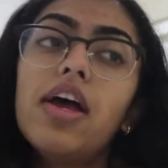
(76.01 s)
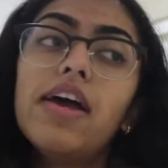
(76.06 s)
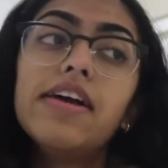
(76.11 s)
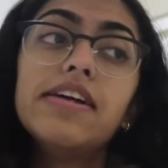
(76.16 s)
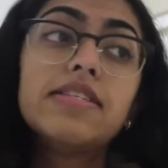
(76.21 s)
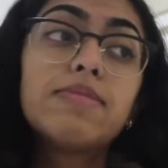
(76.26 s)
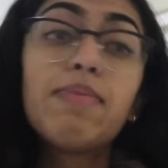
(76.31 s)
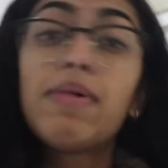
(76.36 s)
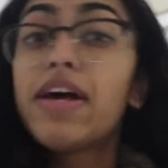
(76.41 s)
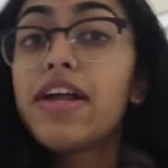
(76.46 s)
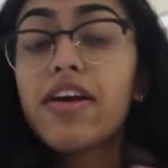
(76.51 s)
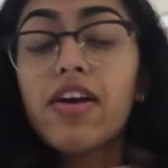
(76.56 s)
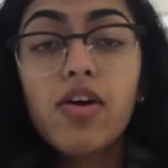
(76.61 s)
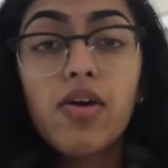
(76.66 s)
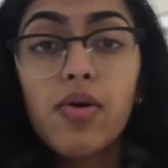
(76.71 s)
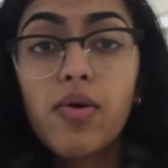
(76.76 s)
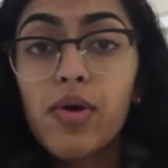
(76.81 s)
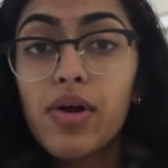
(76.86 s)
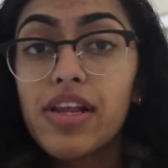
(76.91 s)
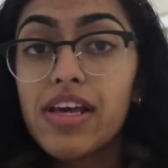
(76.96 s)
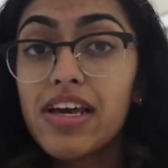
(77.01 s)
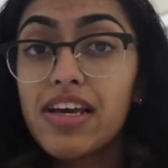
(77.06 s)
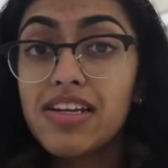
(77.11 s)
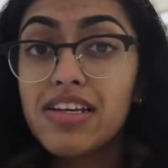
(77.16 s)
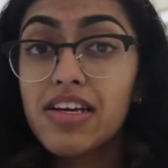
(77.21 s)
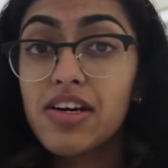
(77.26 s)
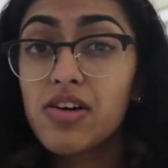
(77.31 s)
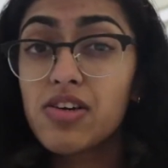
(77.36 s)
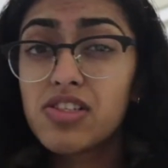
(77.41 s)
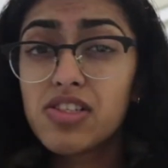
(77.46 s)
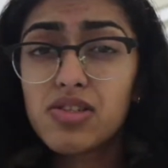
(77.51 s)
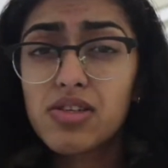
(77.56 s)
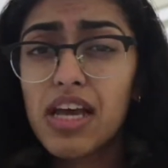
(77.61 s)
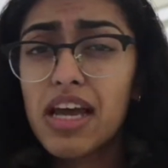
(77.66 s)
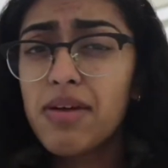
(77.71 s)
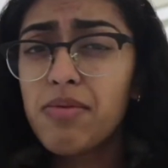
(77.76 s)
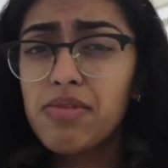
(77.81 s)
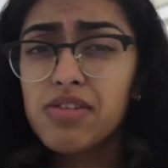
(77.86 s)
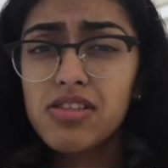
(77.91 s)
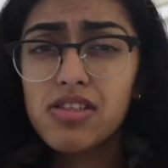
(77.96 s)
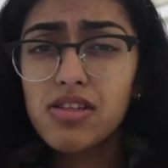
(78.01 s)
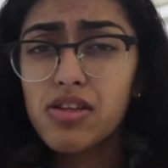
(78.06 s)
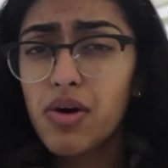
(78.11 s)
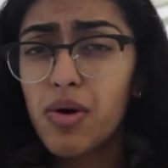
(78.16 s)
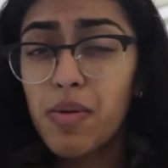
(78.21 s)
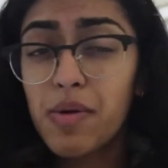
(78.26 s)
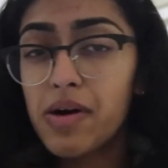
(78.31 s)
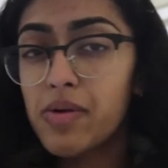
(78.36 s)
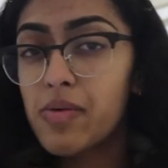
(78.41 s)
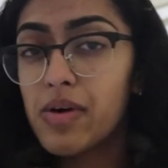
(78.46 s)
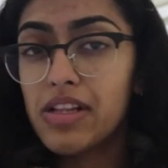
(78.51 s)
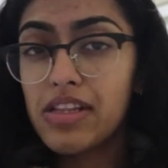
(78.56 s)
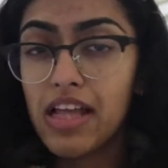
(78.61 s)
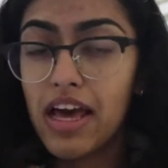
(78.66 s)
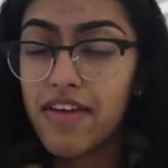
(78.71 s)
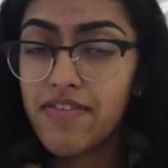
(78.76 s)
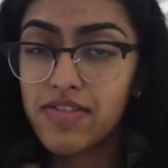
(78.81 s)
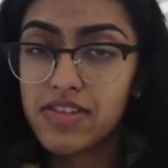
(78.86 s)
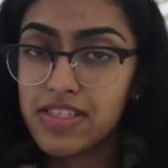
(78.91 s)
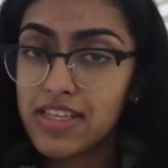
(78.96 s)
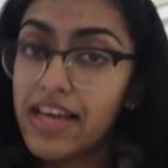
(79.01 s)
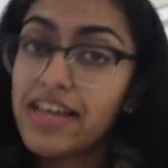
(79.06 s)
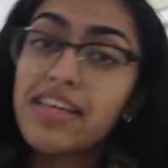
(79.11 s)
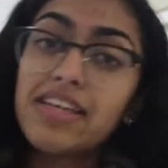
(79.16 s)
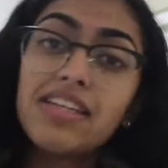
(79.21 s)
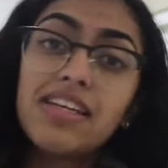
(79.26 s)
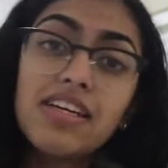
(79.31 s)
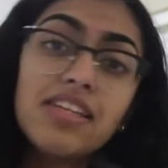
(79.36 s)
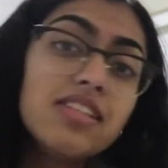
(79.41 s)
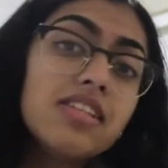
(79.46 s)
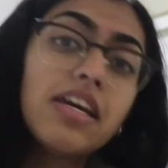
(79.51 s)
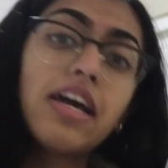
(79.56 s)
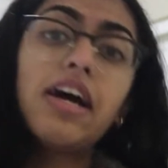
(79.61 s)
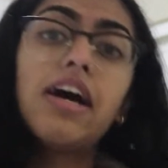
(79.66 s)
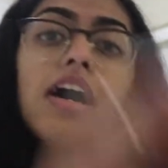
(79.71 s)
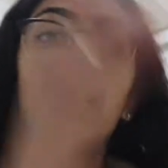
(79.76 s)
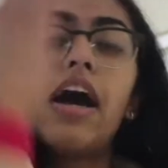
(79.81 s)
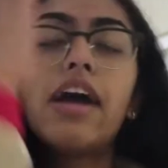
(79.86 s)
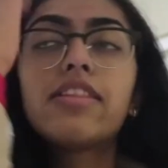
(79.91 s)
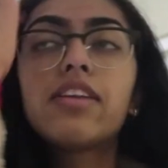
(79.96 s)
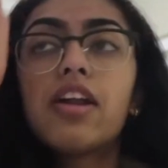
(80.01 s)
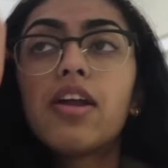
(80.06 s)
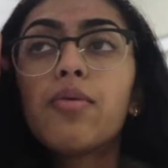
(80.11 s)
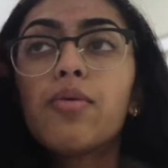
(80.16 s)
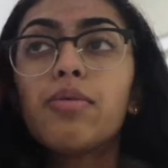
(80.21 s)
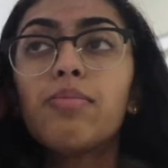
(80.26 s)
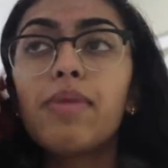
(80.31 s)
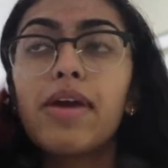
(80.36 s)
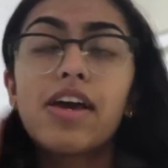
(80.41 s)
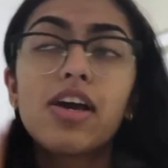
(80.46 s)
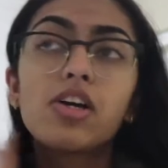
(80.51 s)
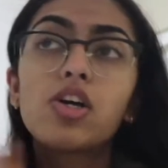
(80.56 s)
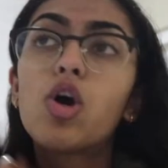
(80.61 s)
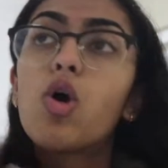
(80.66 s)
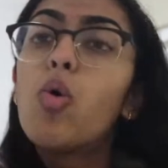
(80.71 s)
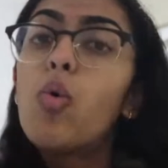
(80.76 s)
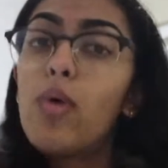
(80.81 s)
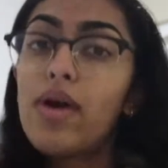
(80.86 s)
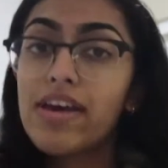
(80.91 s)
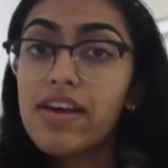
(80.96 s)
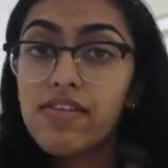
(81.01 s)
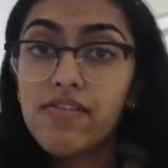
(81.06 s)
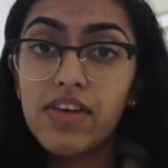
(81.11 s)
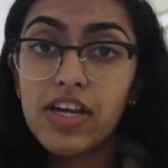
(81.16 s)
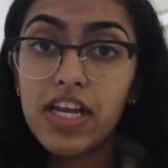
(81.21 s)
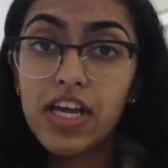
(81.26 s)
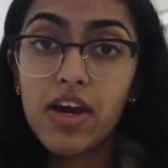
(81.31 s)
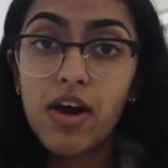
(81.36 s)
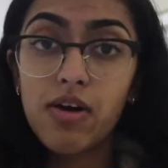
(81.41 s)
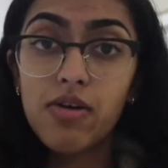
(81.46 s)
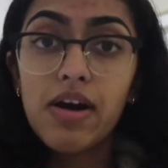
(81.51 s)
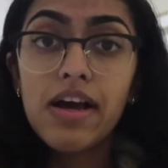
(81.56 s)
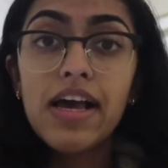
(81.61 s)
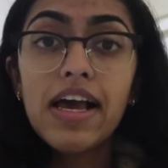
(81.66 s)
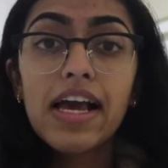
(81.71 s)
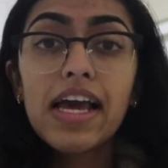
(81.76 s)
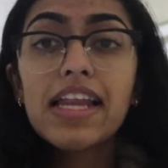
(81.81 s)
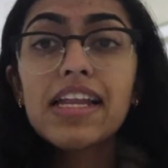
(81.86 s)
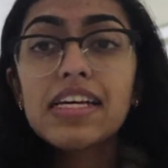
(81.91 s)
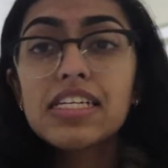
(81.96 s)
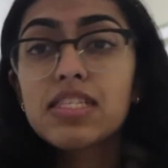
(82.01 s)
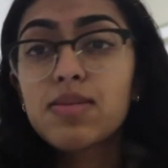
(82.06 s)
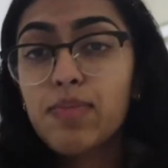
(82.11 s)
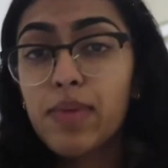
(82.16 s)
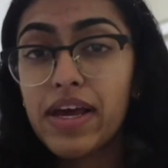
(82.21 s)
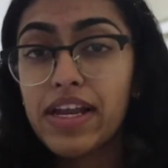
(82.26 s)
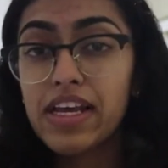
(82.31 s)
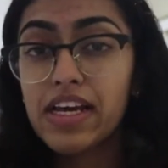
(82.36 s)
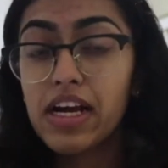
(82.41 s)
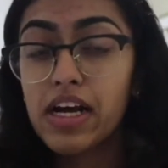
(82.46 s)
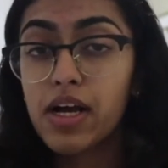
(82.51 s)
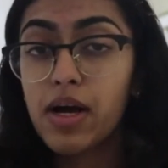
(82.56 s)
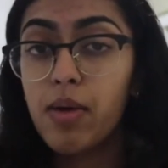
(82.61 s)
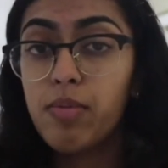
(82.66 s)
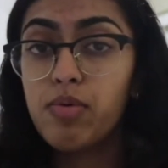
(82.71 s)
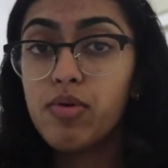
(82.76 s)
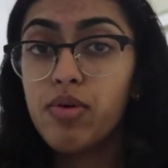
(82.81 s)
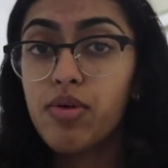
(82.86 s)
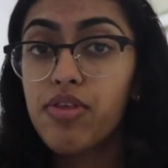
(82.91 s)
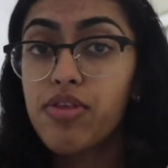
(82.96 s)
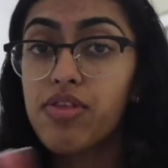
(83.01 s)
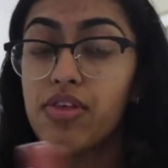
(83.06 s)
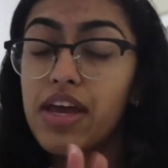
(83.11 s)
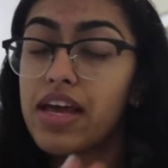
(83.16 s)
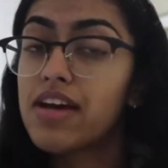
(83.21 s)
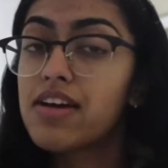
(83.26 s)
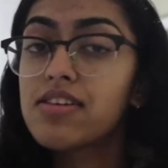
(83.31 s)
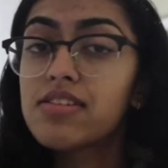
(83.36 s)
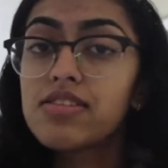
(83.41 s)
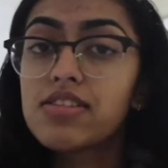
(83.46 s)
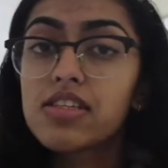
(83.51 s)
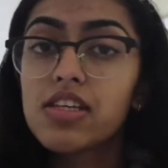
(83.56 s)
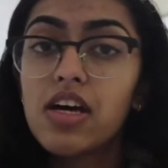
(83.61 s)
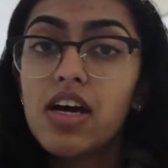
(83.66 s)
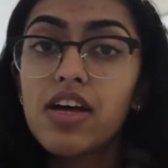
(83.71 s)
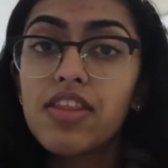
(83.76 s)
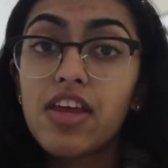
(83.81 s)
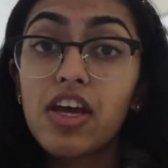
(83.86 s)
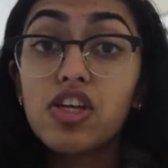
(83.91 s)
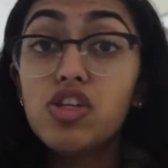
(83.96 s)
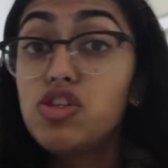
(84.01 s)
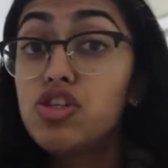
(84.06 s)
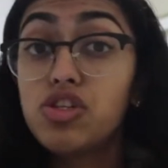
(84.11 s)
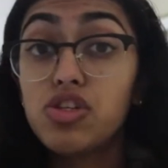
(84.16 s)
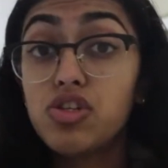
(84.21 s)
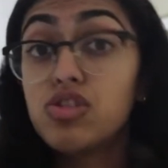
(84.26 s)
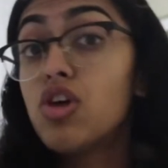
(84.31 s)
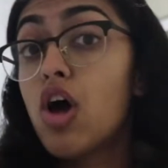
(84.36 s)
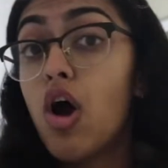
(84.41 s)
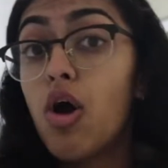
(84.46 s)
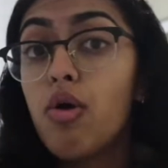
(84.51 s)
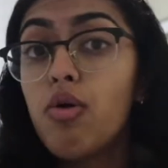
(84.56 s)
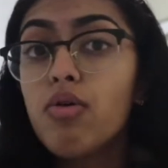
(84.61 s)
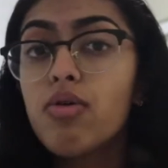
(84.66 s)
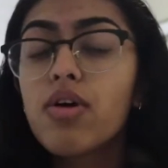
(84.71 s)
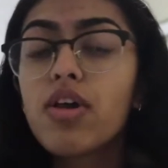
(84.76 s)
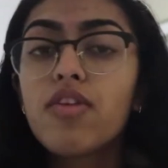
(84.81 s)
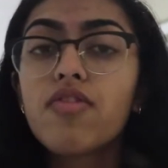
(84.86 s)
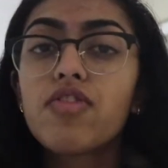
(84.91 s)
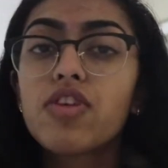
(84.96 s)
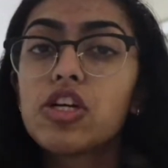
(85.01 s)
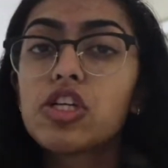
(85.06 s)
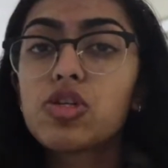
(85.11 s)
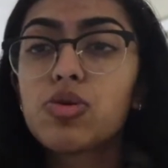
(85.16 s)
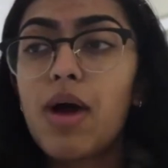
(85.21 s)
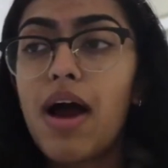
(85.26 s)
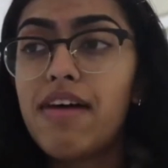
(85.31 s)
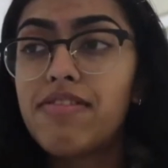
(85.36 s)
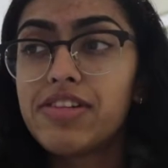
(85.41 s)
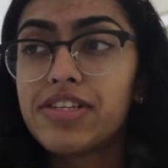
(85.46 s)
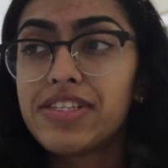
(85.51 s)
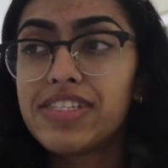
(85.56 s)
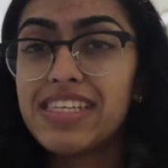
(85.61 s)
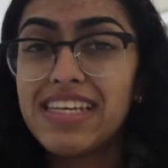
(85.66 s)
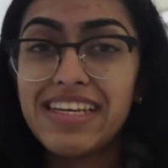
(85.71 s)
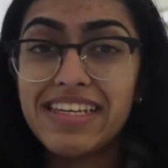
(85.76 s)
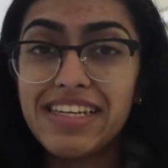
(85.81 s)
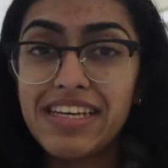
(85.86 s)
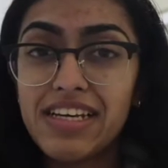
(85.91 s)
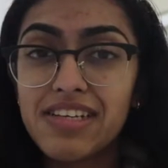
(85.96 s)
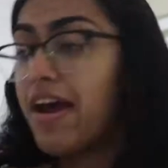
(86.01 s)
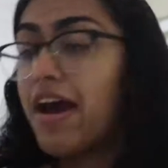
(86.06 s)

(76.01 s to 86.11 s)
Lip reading: is planning on going to India or just kind of wants to know about what life is like in India. I thought I would make a quick video kind of explaining a couple things that you should know if you're traveling to India.